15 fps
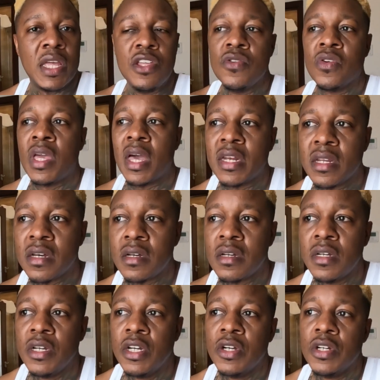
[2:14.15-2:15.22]
in Uganda,
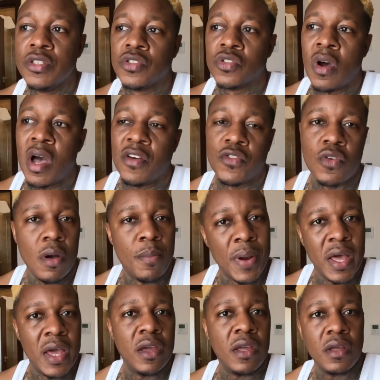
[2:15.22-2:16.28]
so I have to
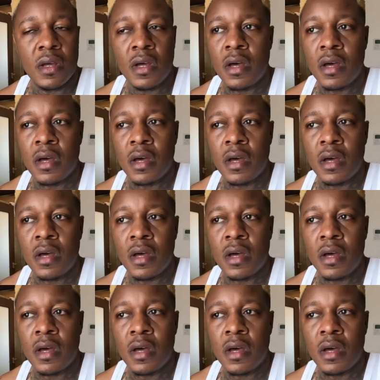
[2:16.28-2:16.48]
apply